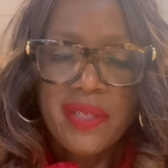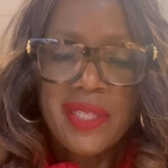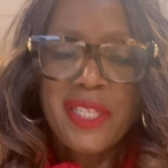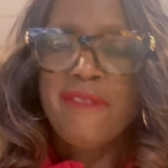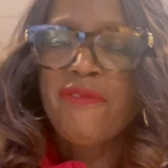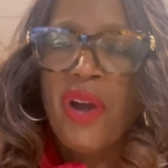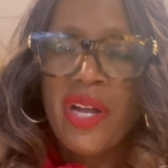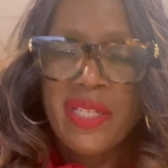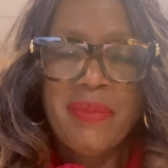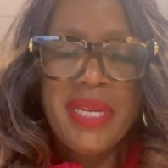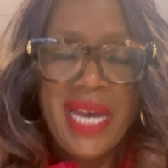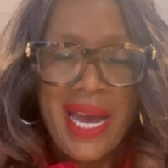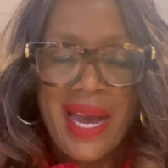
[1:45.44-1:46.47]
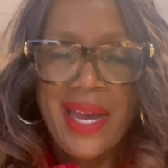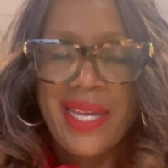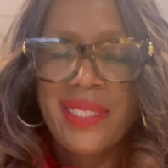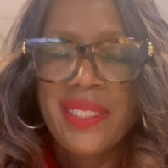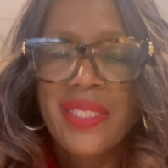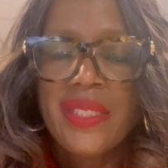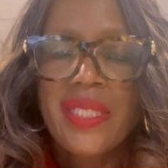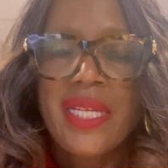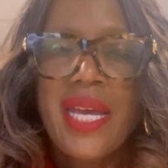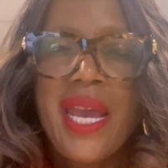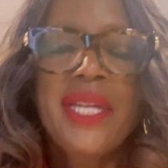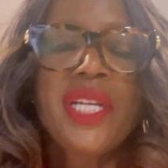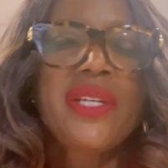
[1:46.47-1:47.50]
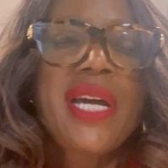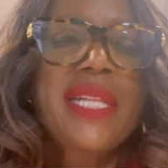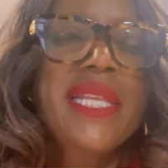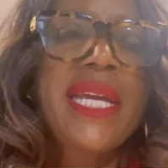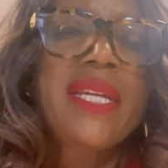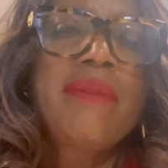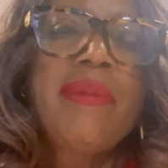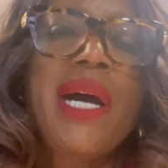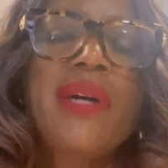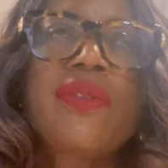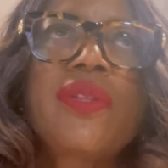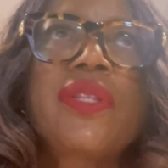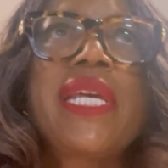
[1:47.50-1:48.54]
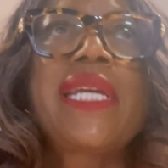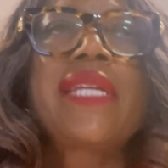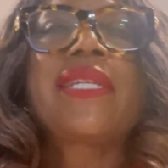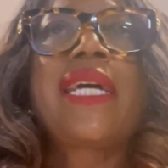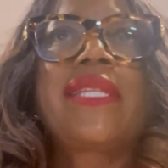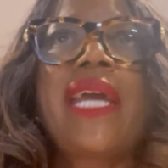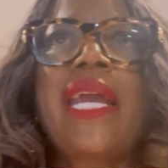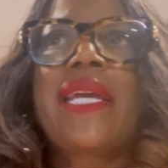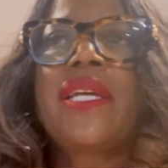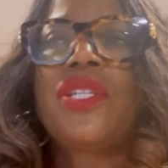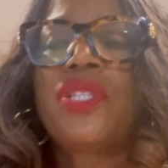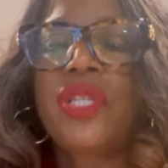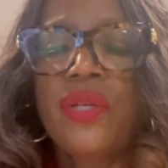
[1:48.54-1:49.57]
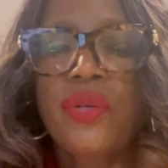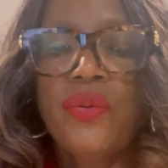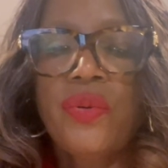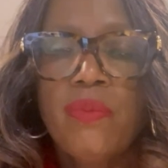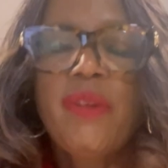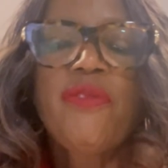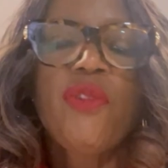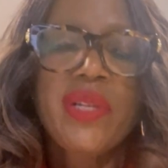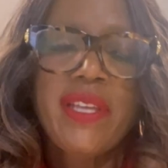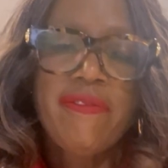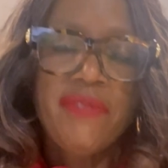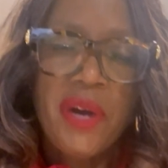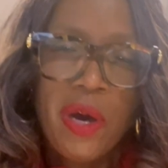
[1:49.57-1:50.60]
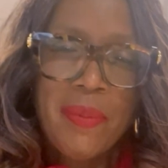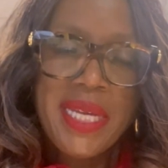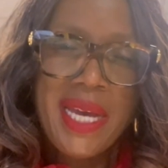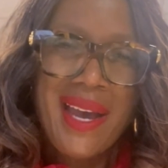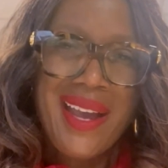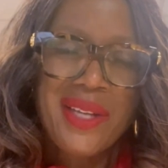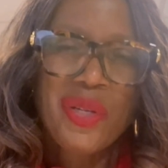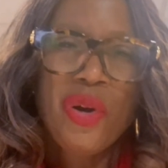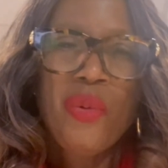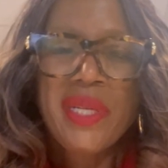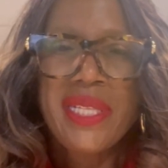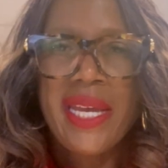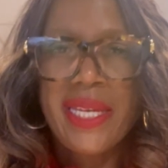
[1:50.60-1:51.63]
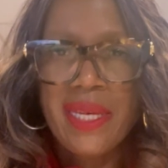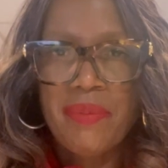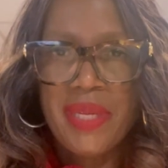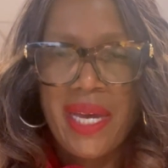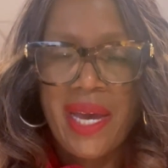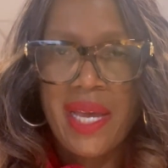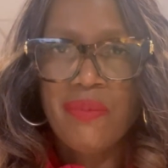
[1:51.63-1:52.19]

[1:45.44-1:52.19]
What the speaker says: they're falling behind. And they're not thinking about things that they could do before they fall behind or when they get behind.